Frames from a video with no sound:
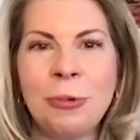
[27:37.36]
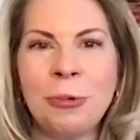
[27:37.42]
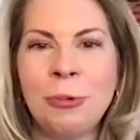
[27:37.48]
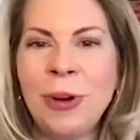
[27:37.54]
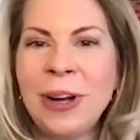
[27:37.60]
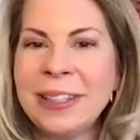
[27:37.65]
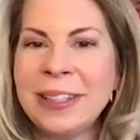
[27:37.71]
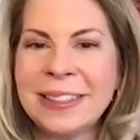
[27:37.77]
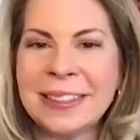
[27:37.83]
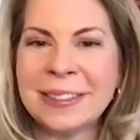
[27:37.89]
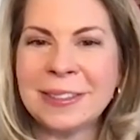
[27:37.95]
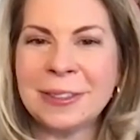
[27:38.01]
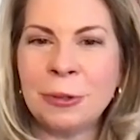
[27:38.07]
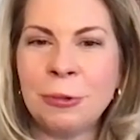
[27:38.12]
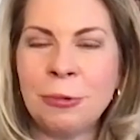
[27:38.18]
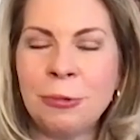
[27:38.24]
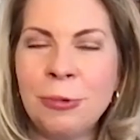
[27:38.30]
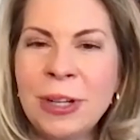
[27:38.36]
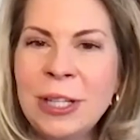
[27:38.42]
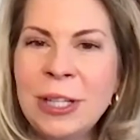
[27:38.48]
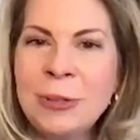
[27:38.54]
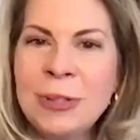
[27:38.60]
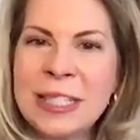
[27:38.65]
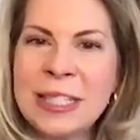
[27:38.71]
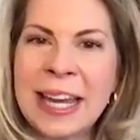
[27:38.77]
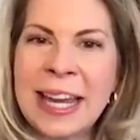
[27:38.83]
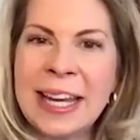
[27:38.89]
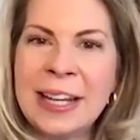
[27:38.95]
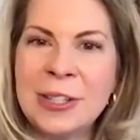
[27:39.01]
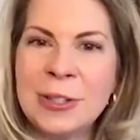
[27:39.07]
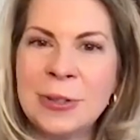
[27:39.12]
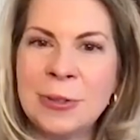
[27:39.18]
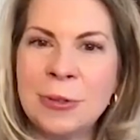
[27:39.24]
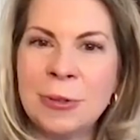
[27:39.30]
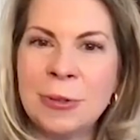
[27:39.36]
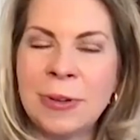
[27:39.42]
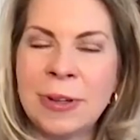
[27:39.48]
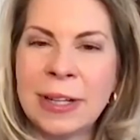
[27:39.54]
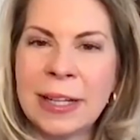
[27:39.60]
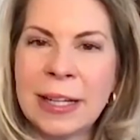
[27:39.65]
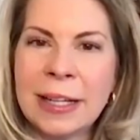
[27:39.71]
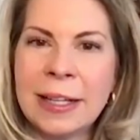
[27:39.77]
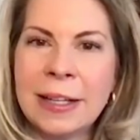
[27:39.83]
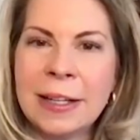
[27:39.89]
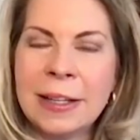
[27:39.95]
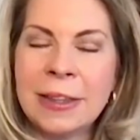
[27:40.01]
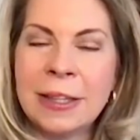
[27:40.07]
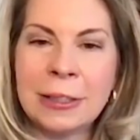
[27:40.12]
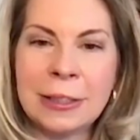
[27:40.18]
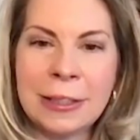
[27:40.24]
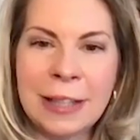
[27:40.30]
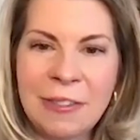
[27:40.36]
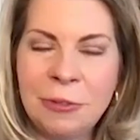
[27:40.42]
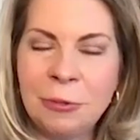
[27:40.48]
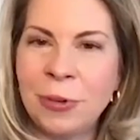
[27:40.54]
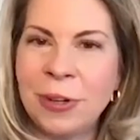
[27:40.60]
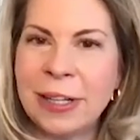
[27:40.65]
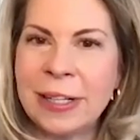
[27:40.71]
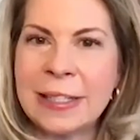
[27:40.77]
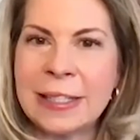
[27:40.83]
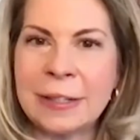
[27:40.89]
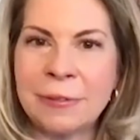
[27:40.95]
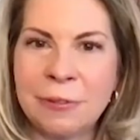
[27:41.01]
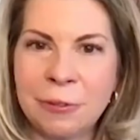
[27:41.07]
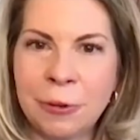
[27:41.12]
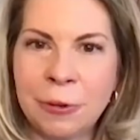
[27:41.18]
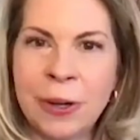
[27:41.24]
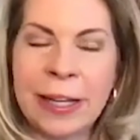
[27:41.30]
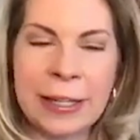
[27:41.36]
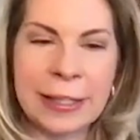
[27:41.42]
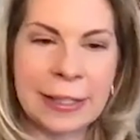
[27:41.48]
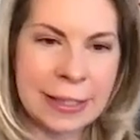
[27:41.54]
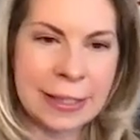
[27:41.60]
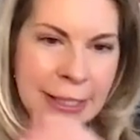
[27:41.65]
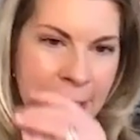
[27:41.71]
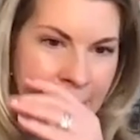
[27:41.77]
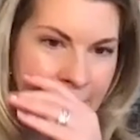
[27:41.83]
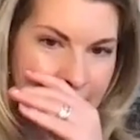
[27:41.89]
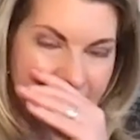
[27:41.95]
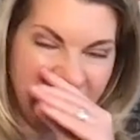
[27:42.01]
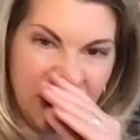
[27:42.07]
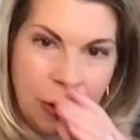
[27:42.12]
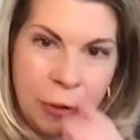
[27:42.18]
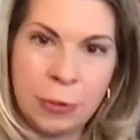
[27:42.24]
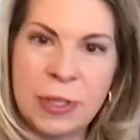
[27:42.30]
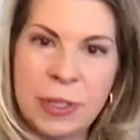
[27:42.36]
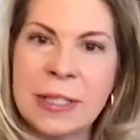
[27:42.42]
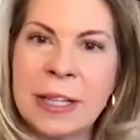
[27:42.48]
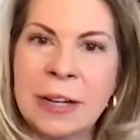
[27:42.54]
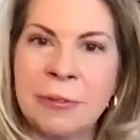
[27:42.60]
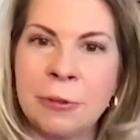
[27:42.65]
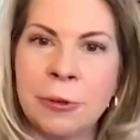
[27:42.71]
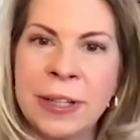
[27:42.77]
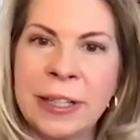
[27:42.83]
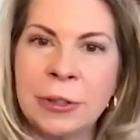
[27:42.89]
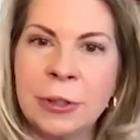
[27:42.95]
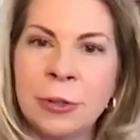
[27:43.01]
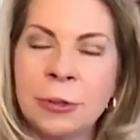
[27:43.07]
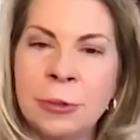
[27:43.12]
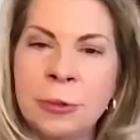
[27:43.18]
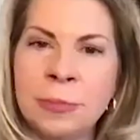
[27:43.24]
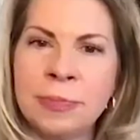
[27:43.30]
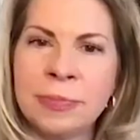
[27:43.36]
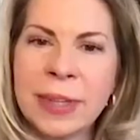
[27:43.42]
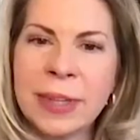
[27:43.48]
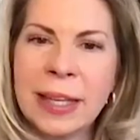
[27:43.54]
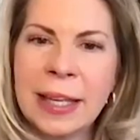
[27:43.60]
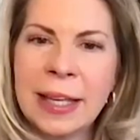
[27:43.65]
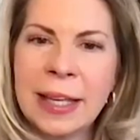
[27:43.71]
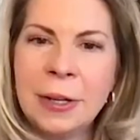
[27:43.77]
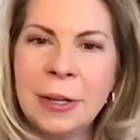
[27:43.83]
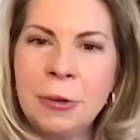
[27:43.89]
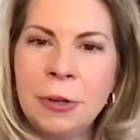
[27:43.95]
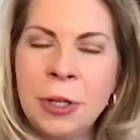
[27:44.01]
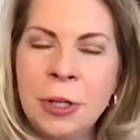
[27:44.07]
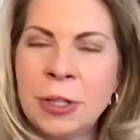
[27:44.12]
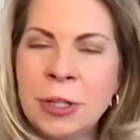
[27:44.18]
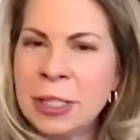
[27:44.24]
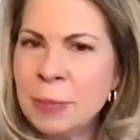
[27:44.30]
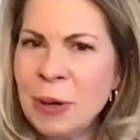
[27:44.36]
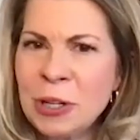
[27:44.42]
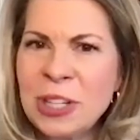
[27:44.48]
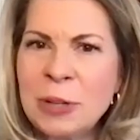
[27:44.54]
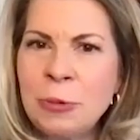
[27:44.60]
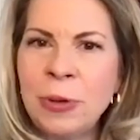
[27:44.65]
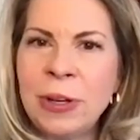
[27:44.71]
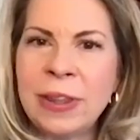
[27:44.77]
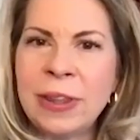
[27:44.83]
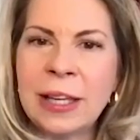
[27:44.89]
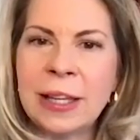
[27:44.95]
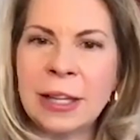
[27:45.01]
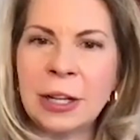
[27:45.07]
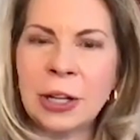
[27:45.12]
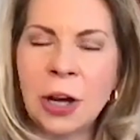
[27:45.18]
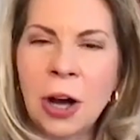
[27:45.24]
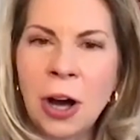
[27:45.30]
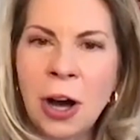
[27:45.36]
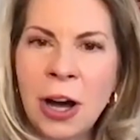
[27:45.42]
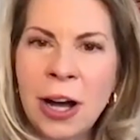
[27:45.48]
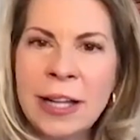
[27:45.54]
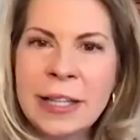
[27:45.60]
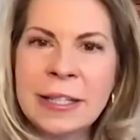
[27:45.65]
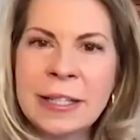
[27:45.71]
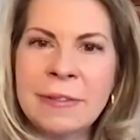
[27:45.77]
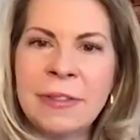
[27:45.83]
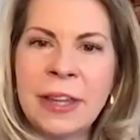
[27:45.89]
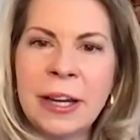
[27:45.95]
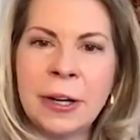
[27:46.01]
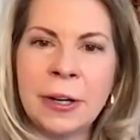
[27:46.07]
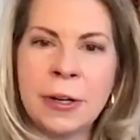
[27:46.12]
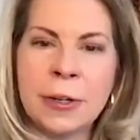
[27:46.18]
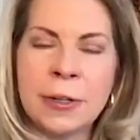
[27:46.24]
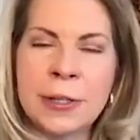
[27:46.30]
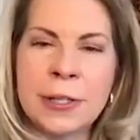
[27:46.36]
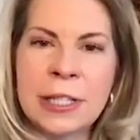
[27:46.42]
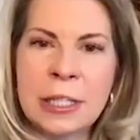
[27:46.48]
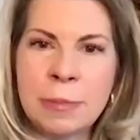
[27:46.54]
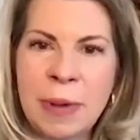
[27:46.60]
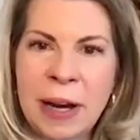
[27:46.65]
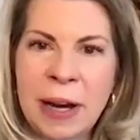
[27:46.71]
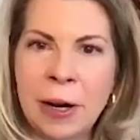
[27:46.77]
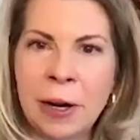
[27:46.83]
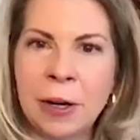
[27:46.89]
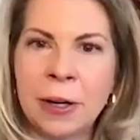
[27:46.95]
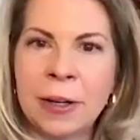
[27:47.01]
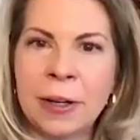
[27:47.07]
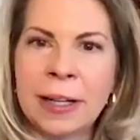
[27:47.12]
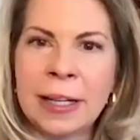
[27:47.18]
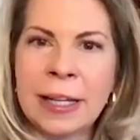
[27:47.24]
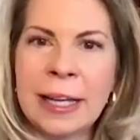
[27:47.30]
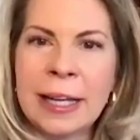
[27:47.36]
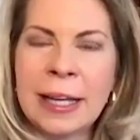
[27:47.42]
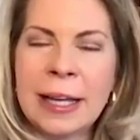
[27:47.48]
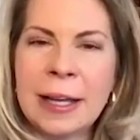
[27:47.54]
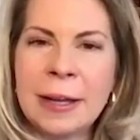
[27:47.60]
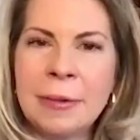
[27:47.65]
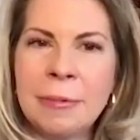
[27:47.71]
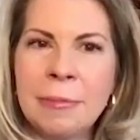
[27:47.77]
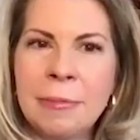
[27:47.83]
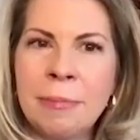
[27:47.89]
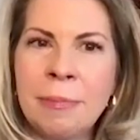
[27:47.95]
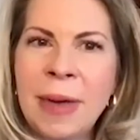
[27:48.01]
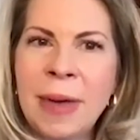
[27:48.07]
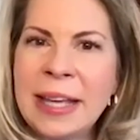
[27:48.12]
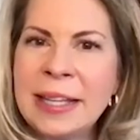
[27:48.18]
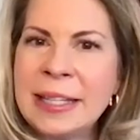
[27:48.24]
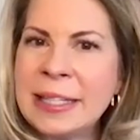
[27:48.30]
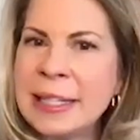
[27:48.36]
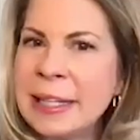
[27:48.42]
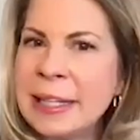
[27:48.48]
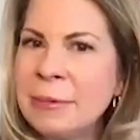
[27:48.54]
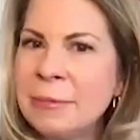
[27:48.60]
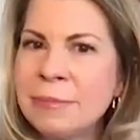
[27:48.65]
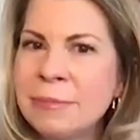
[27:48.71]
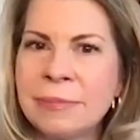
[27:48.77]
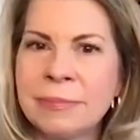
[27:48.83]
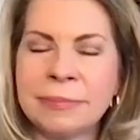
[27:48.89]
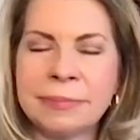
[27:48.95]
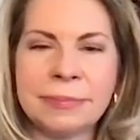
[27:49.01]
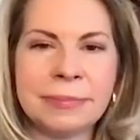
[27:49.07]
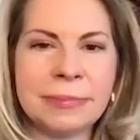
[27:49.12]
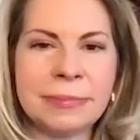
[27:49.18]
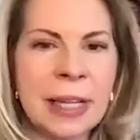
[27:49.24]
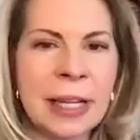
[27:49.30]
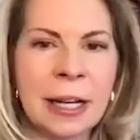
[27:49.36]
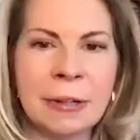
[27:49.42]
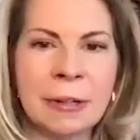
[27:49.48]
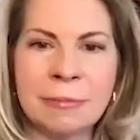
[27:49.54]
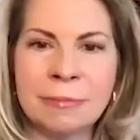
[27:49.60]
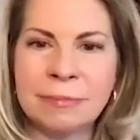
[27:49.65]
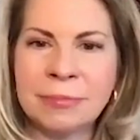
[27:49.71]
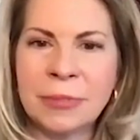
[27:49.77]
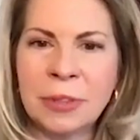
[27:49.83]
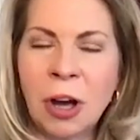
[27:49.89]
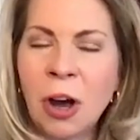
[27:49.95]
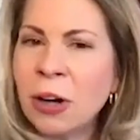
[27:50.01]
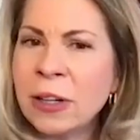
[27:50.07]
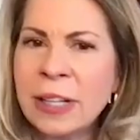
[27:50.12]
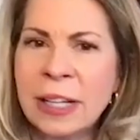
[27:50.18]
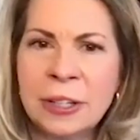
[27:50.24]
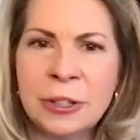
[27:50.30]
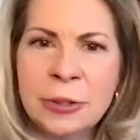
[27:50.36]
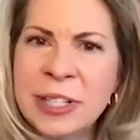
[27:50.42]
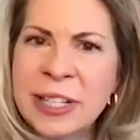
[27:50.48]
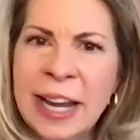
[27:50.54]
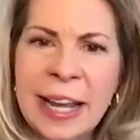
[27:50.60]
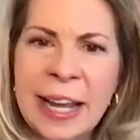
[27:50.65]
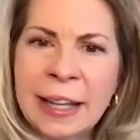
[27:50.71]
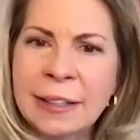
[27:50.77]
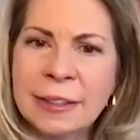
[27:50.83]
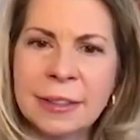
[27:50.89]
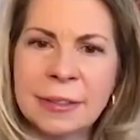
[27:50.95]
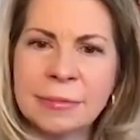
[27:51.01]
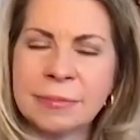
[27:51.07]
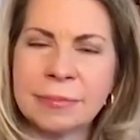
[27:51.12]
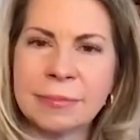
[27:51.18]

what do you say to the loved ones and friends of those suffering who, especially when the cause of their despair may seem hard to understand?